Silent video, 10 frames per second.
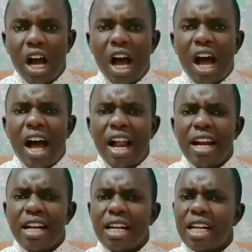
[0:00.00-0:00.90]

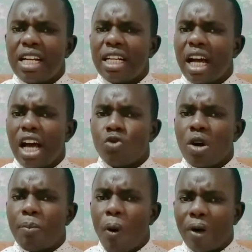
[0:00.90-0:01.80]
And at
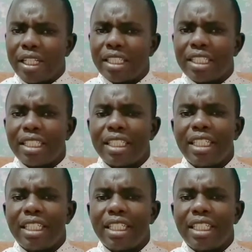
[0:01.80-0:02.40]
one point,